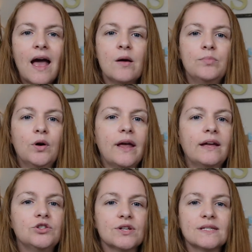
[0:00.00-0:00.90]
and
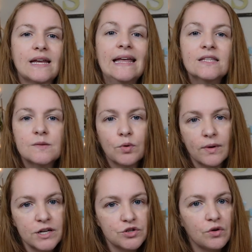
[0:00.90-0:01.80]
putting just
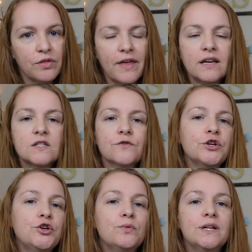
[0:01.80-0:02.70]
inspirational things for
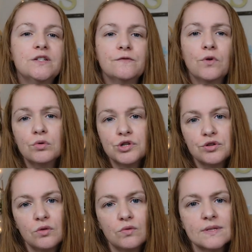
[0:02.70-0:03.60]
you and
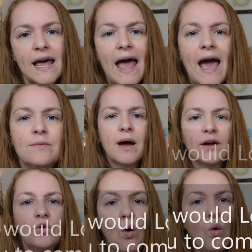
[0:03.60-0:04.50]
devotionals. And my
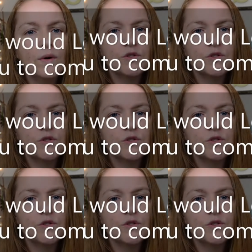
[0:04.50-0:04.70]
goal in